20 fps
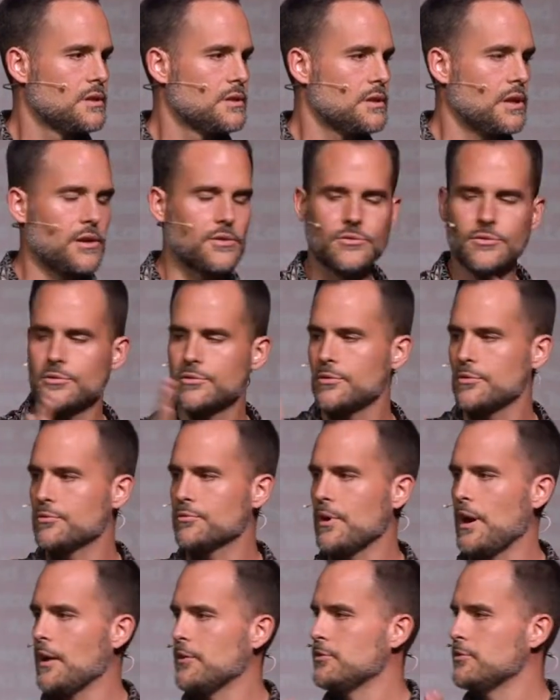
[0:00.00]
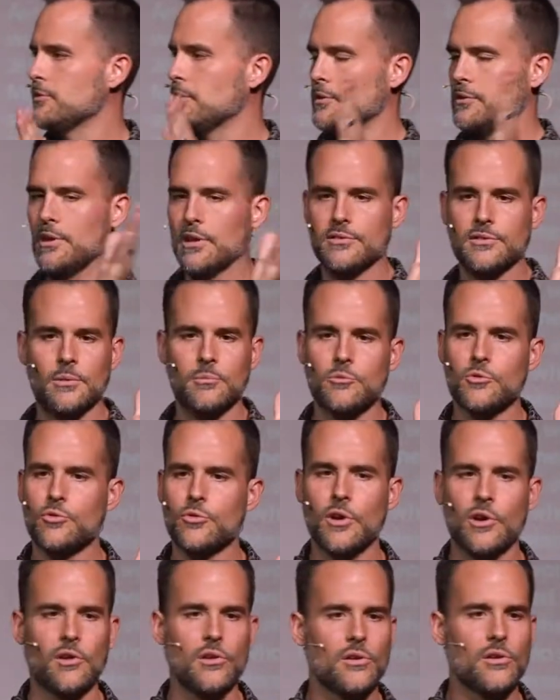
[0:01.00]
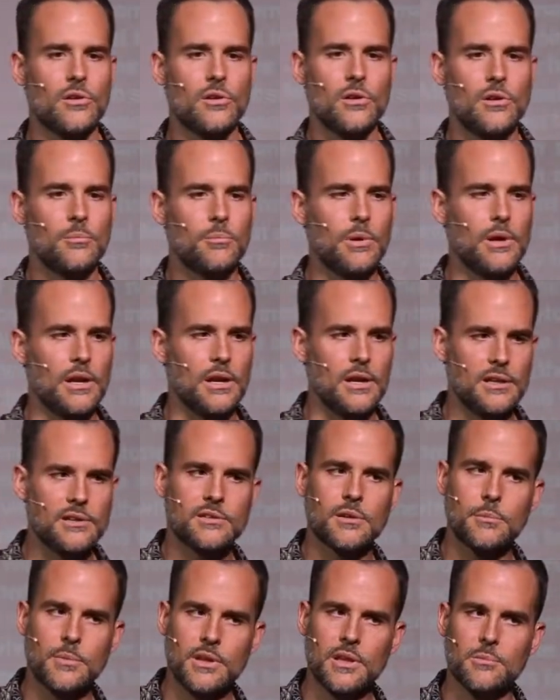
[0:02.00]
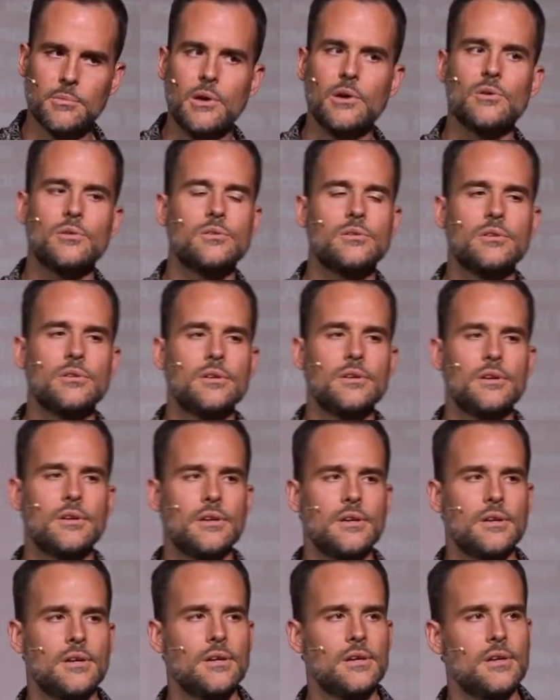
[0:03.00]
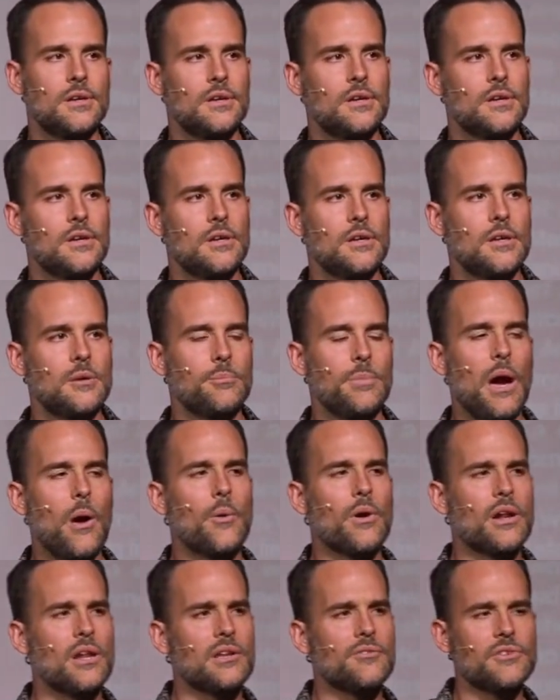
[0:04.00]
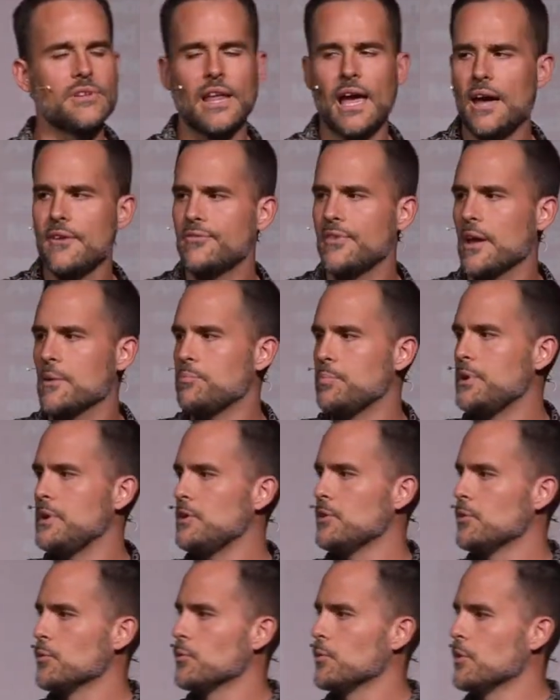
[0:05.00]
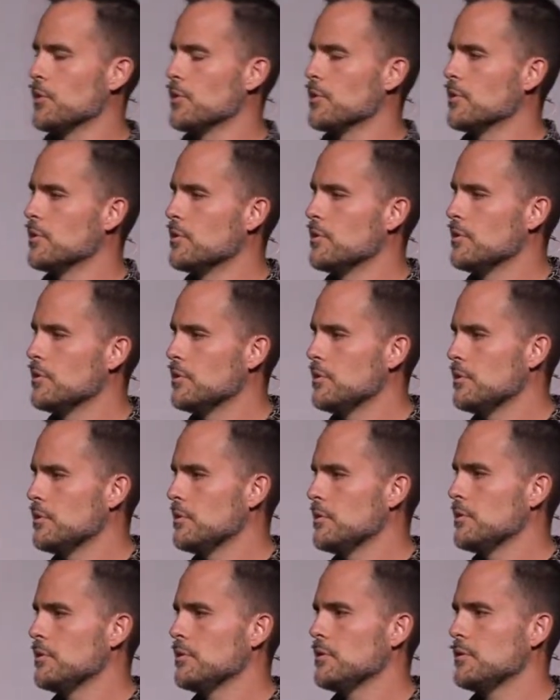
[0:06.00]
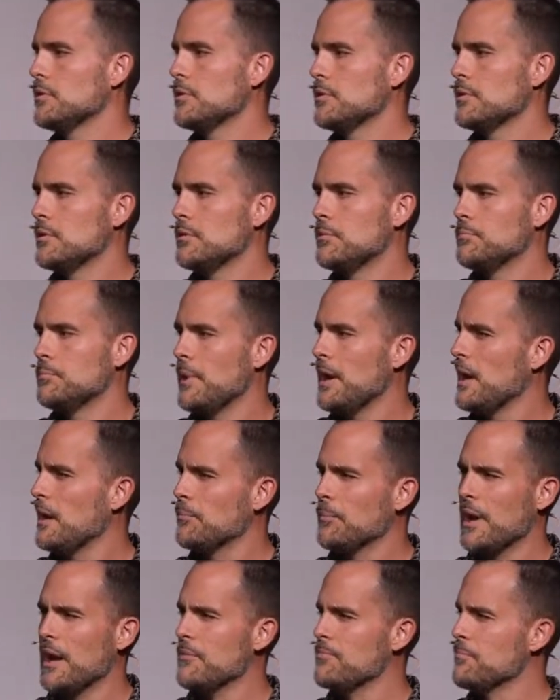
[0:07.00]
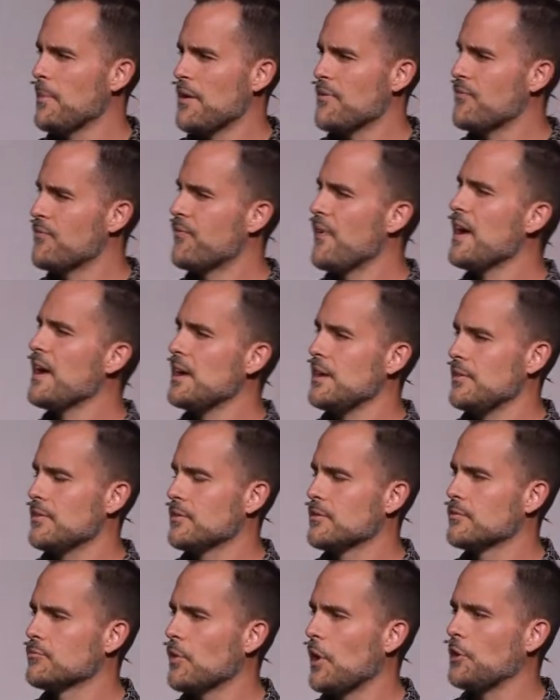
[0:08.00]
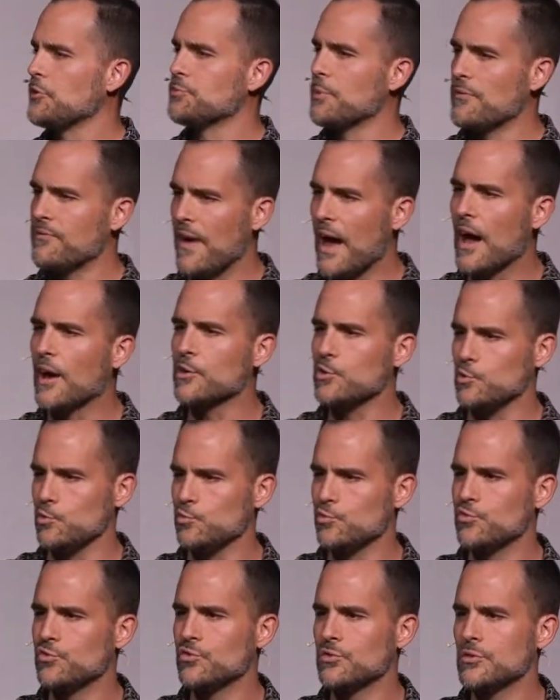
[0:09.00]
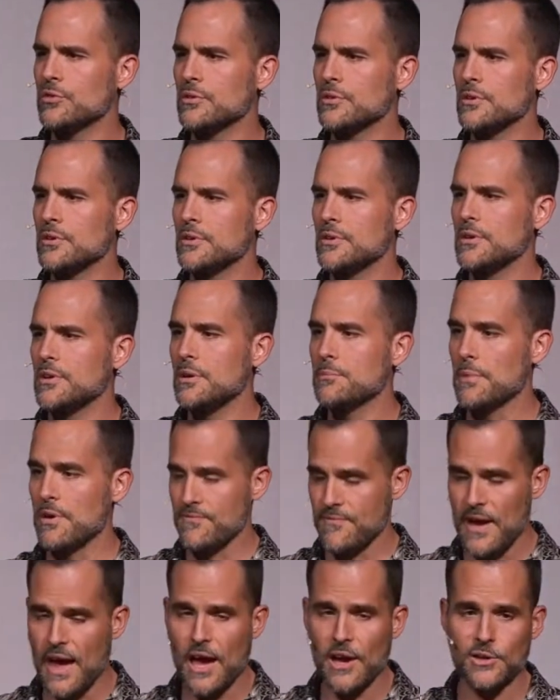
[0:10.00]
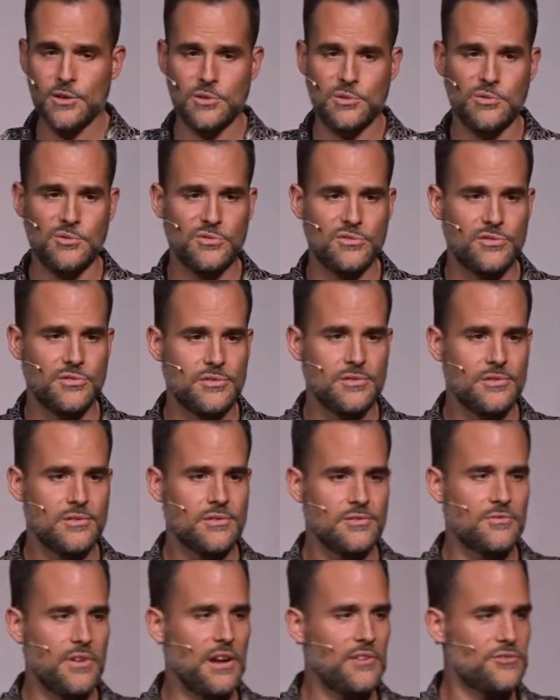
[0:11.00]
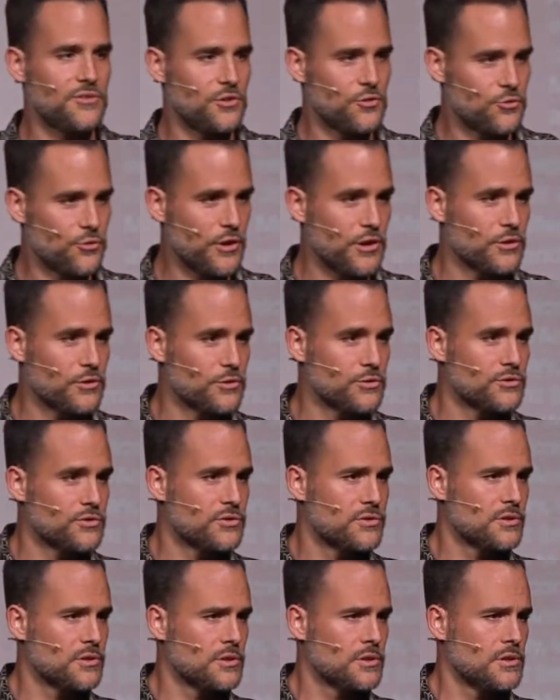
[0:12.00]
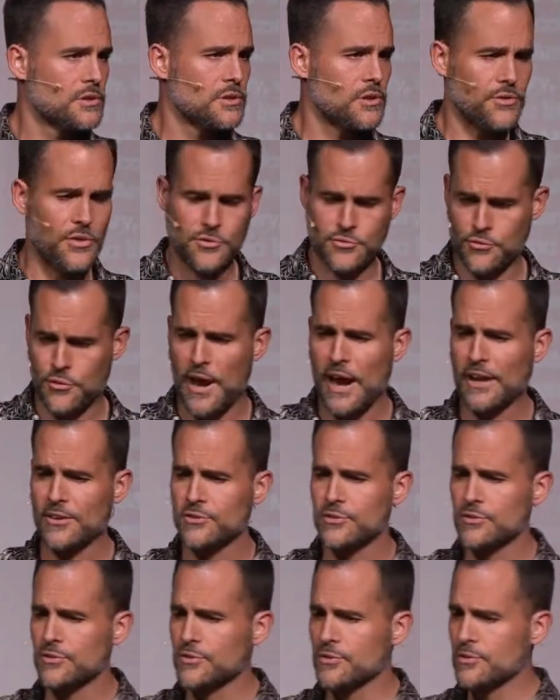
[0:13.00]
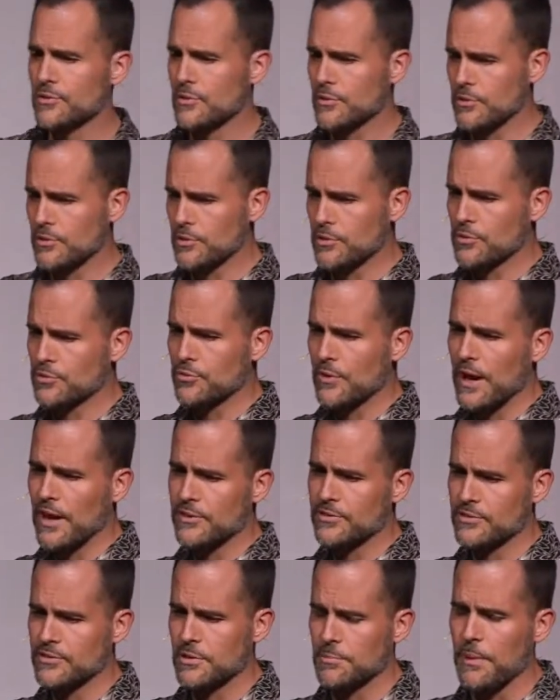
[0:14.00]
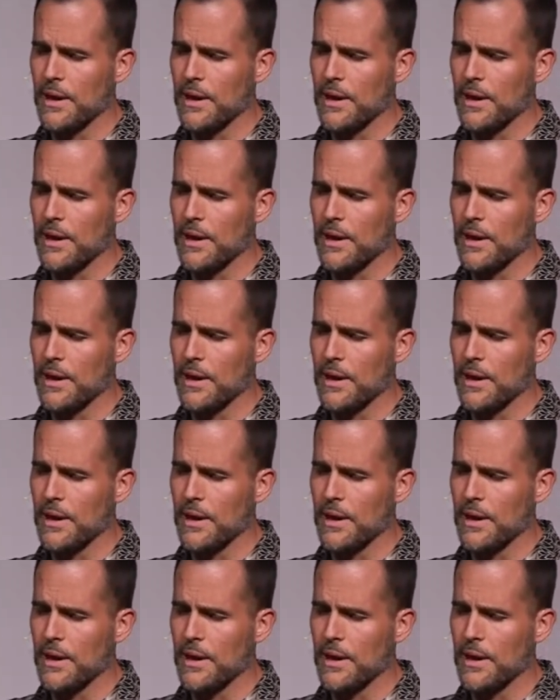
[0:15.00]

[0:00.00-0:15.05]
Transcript: Yes, there's distractions. Yes, I'm triggered, but at least I'm in the boat. I want to live a life like Peter were. Man, my, my faith drives my values, and my values drives the triggers or the attractions or the distractions in